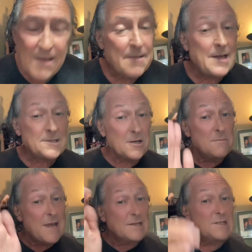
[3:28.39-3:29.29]
That's going
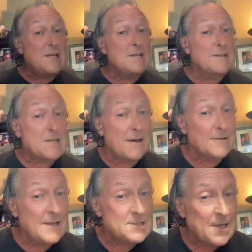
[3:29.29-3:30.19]
to make C sound
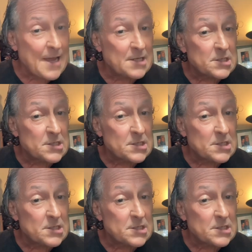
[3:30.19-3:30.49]
less like